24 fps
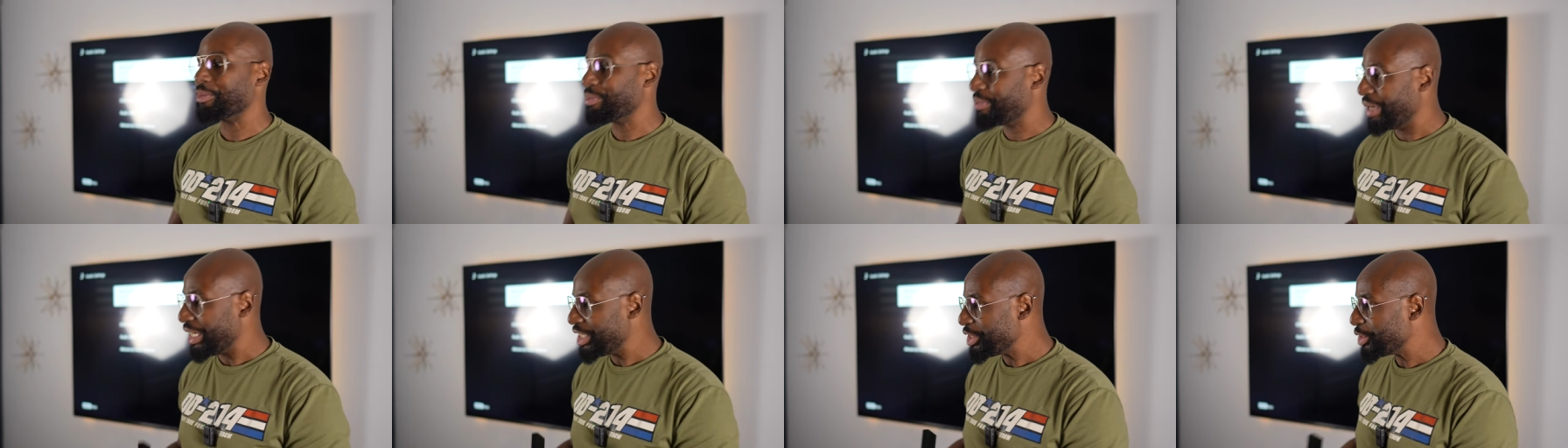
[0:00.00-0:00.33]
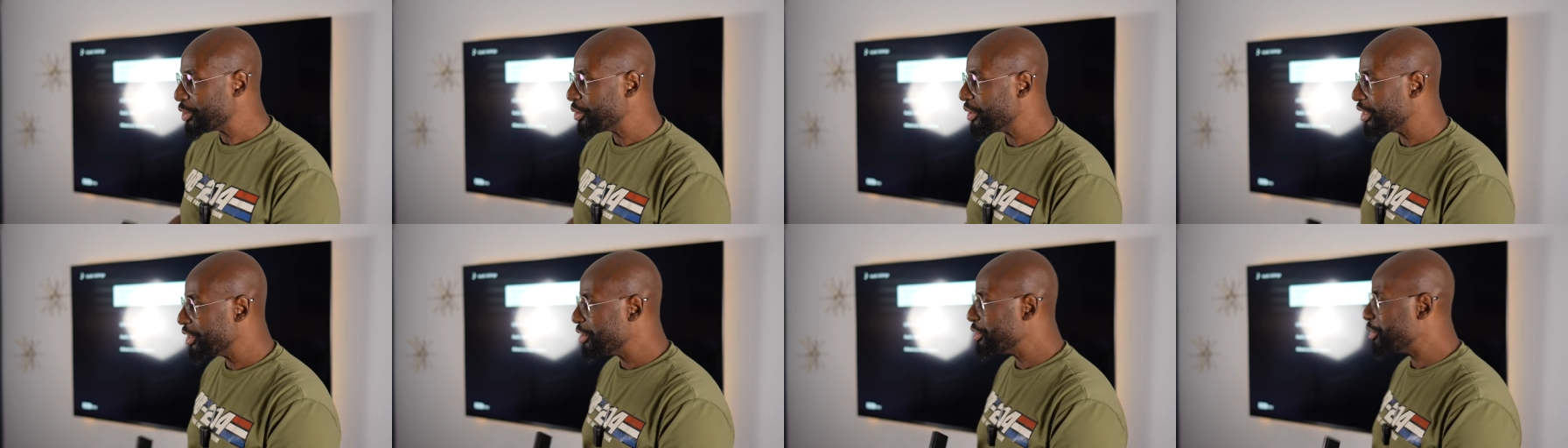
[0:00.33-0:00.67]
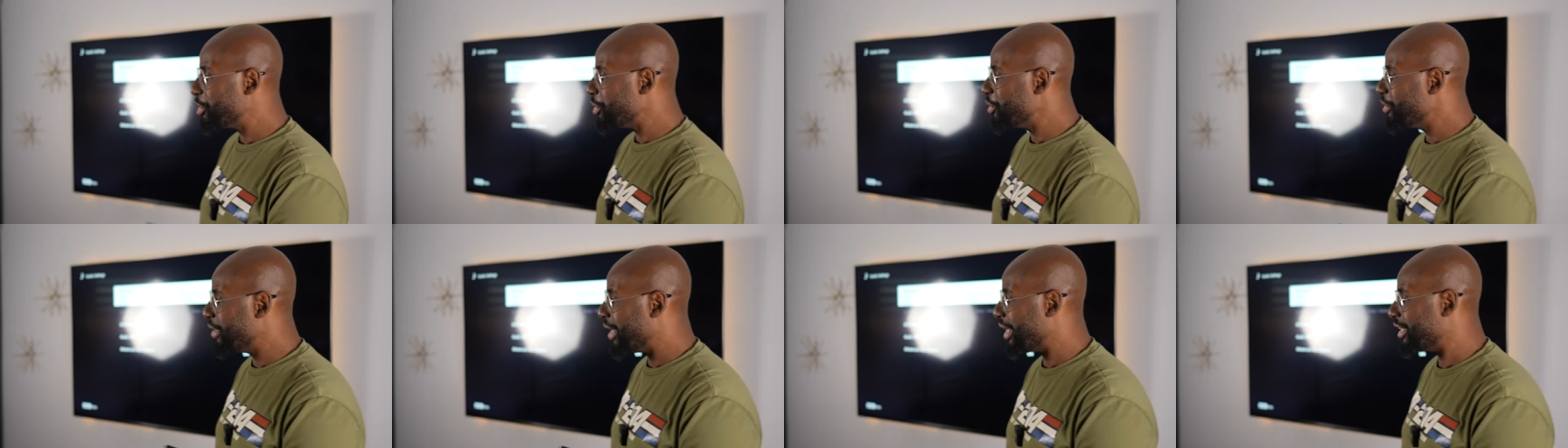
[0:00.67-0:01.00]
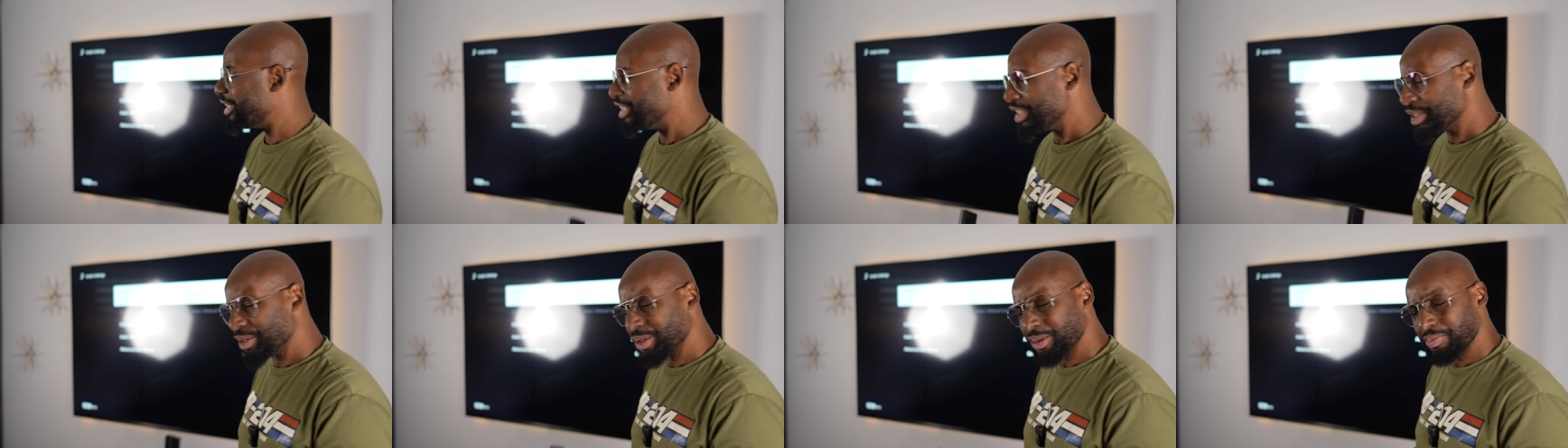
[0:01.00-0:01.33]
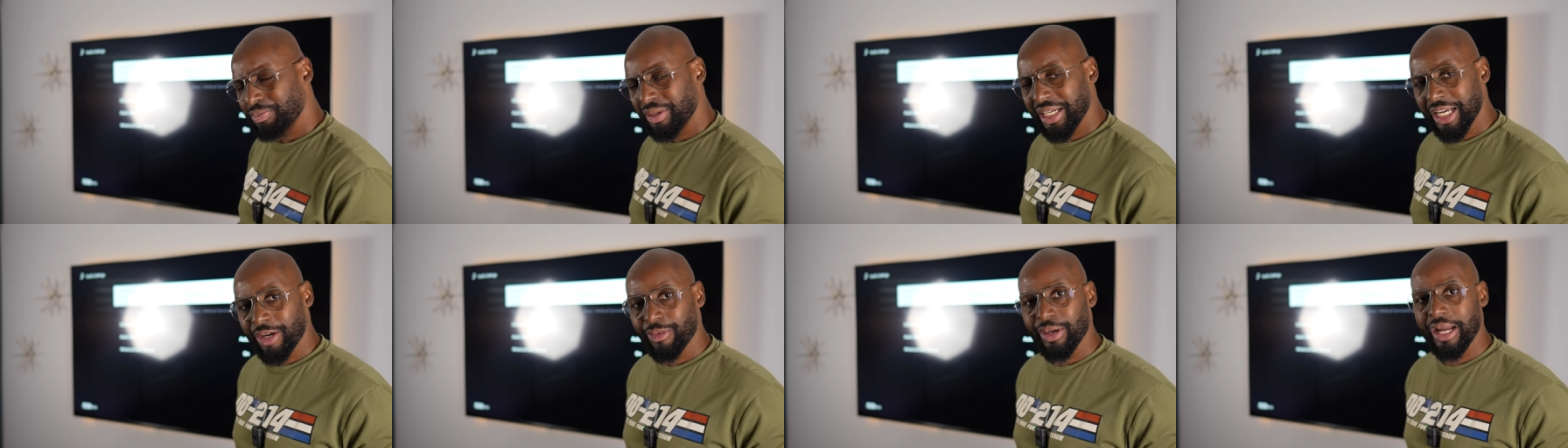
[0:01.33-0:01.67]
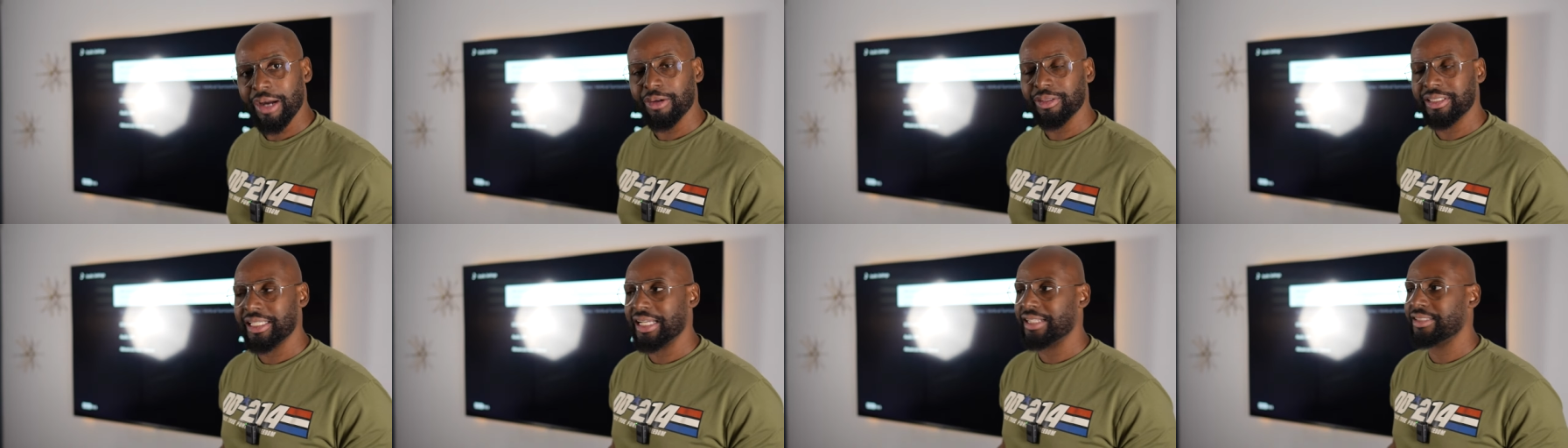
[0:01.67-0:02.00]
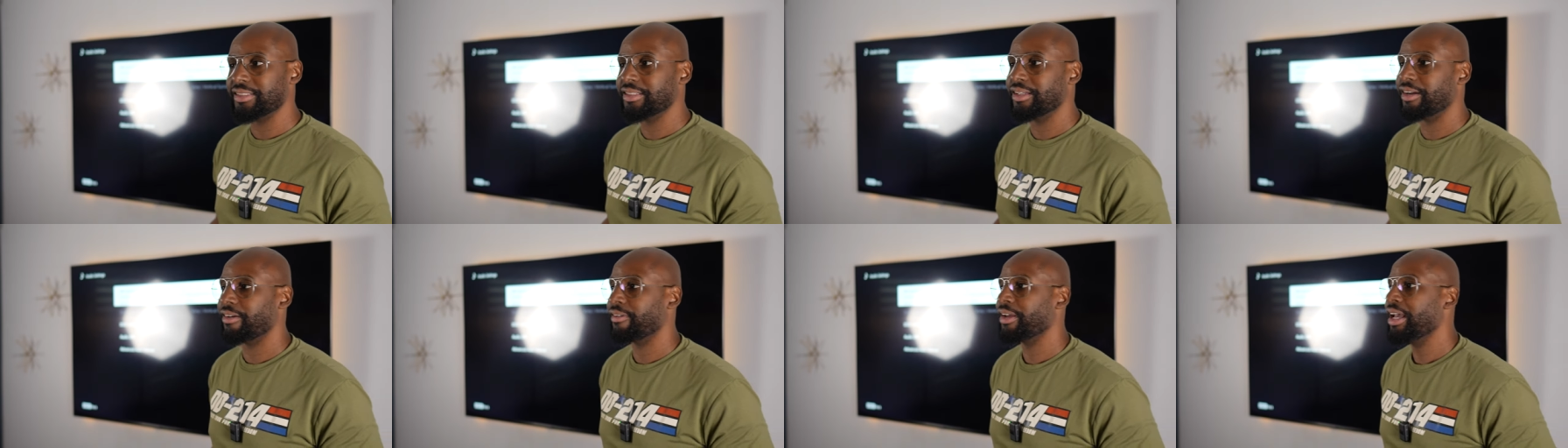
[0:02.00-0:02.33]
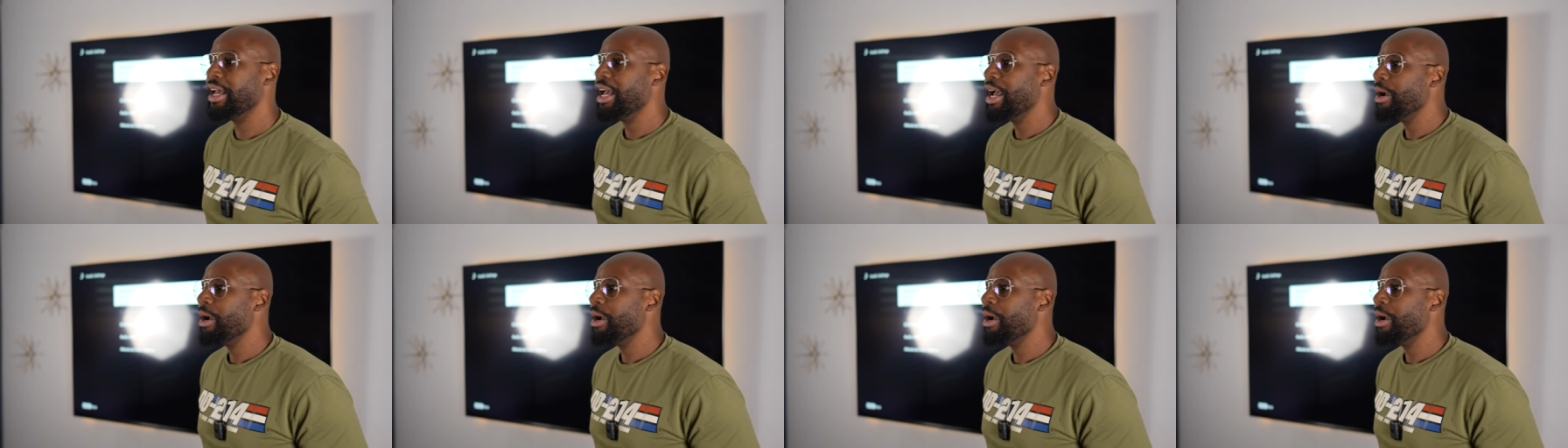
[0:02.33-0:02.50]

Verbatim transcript: make sure you do that. Just play around with that stuff.